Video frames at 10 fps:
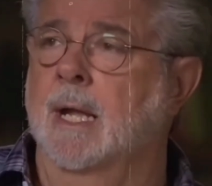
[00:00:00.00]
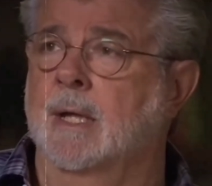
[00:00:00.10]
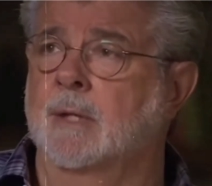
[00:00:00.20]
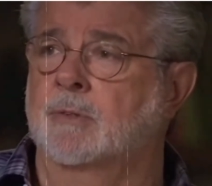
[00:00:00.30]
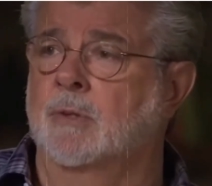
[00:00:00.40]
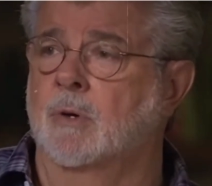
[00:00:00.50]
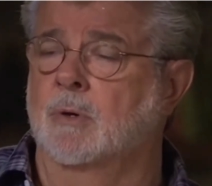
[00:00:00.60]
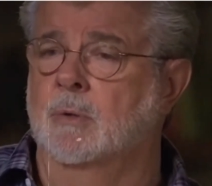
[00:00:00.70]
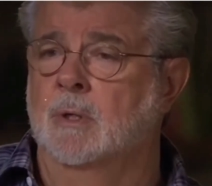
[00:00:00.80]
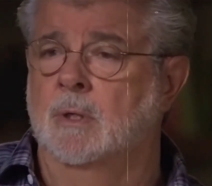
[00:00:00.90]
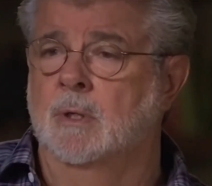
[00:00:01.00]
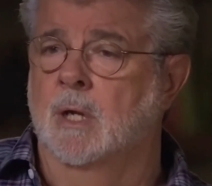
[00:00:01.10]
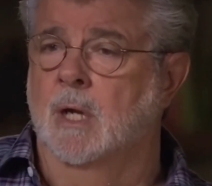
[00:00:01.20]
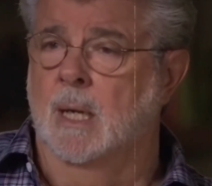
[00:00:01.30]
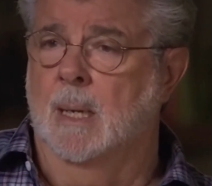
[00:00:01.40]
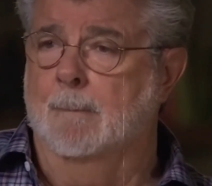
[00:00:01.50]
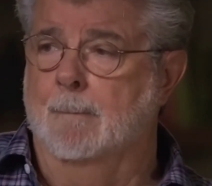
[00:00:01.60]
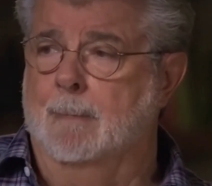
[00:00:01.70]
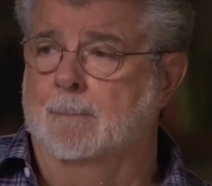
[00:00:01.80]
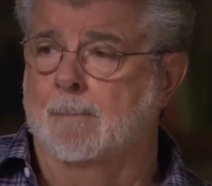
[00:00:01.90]
and so
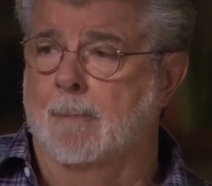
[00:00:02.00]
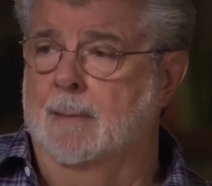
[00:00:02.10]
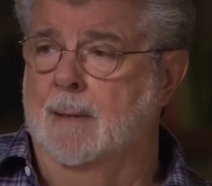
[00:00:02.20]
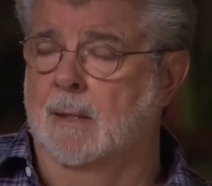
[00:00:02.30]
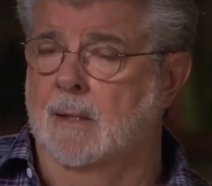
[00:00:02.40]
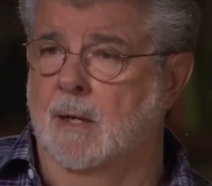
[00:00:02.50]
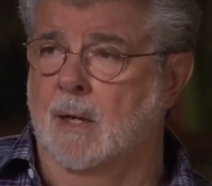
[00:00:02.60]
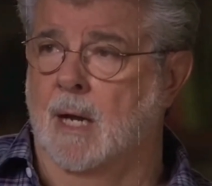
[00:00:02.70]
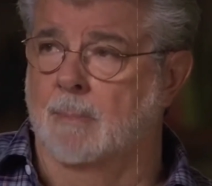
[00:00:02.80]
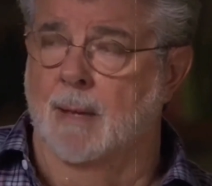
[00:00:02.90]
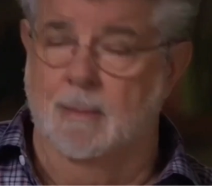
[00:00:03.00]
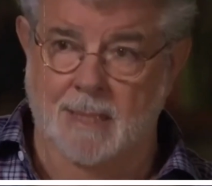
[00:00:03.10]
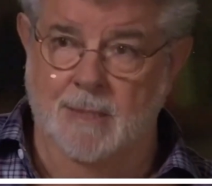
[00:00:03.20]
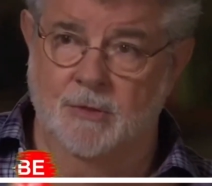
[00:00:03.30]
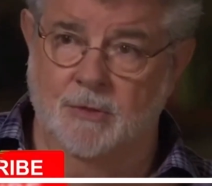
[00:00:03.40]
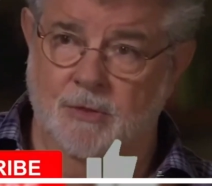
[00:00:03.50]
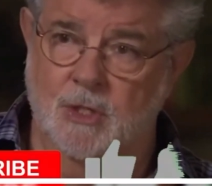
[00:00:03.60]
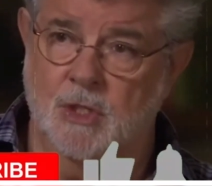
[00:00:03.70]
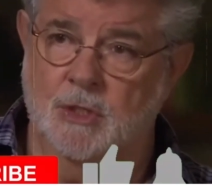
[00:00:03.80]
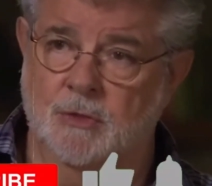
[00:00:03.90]
I had made a
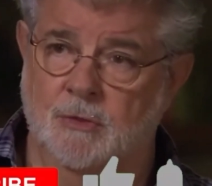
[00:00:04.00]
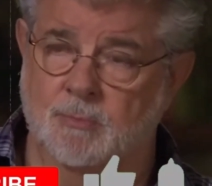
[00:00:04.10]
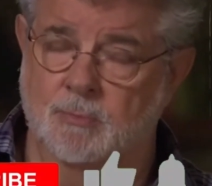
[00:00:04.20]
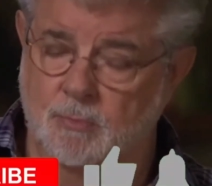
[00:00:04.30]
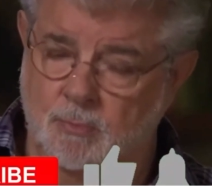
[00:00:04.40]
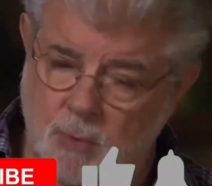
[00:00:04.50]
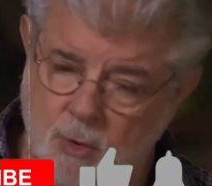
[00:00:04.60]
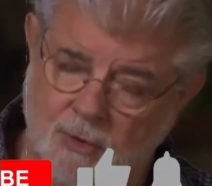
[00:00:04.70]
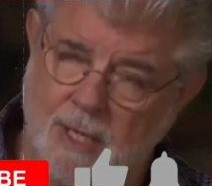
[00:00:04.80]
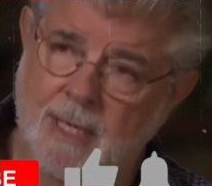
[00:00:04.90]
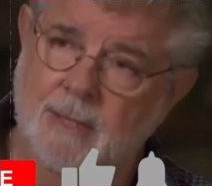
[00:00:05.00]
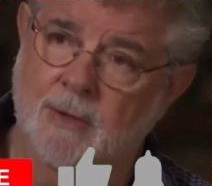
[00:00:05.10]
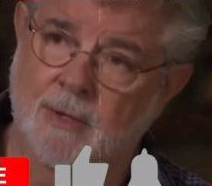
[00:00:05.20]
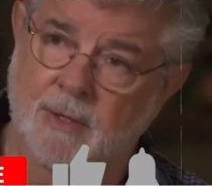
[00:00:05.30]
decision to move ahead